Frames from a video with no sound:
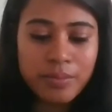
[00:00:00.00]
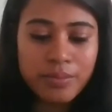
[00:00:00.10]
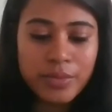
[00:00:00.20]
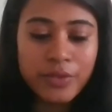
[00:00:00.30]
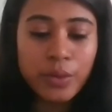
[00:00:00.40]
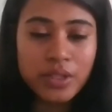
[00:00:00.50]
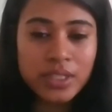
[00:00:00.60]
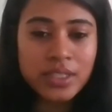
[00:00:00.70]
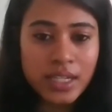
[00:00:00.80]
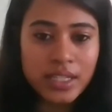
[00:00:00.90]
if you want to
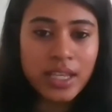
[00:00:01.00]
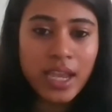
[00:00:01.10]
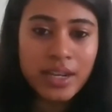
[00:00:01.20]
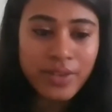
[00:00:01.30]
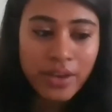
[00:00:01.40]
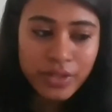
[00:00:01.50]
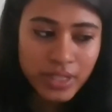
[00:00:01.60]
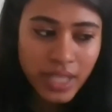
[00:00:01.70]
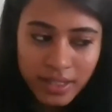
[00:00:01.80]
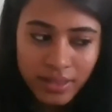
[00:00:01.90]
study
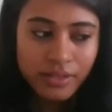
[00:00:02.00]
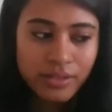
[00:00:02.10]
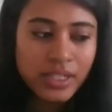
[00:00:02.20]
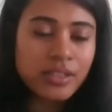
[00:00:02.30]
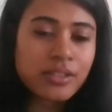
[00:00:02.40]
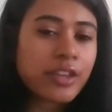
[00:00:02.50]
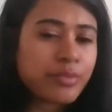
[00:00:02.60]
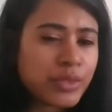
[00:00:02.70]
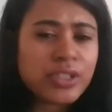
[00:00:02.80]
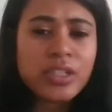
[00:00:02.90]
anything related to
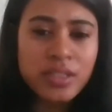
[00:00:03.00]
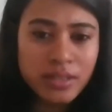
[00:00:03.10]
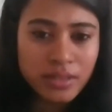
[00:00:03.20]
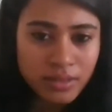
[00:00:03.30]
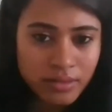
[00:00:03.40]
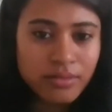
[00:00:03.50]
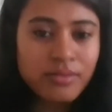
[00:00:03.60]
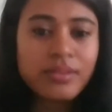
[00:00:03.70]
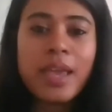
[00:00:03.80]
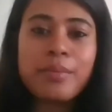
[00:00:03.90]
FPGAs,
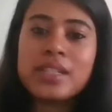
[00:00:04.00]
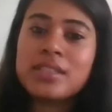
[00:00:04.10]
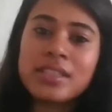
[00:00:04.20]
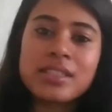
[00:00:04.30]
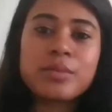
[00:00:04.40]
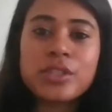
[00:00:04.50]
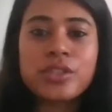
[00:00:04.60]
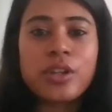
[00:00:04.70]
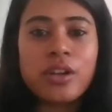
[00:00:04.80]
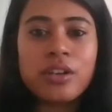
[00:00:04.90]
embedded systems is
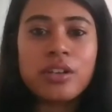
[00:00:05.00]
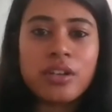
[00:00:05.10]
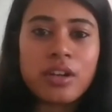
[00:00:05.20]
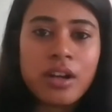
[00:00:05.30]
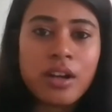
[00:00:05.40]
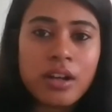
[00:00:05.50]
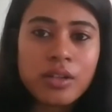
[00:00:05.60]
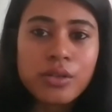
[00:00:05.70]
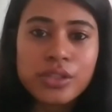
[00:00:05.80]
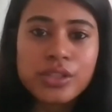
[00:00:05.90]
your
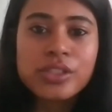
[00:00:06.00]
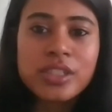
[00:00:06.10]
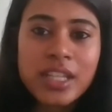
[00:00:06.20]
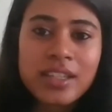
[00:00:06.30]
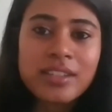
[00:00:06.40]
course to take.